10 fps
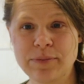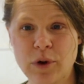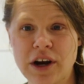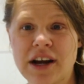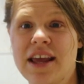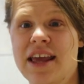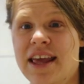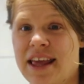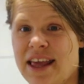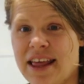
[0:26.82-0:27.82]
is born,
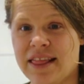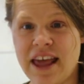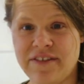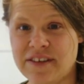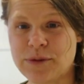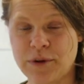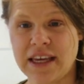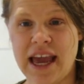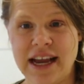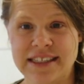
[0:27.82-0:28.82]
life is
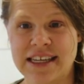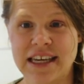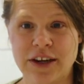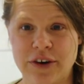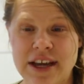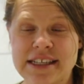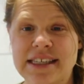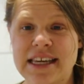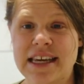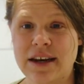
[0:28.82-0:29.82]
really hectic and
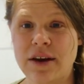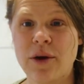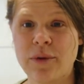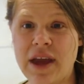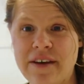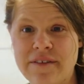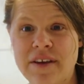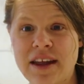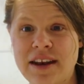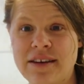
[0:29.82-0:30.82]
crazy, and we
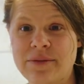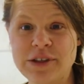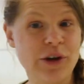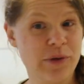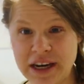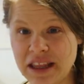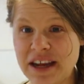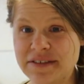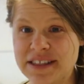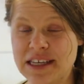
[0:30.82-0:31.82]
have we don't get a
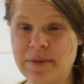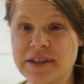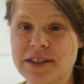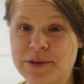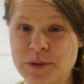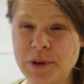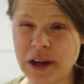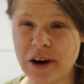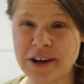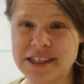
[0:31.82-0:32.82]
lot of sleep, and so it's
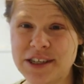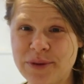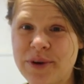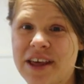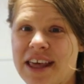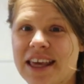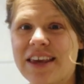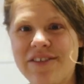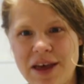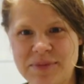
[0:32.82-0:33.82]
really hard to
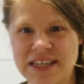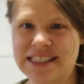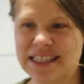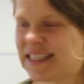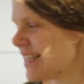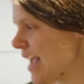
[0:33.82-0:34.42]
give updates in a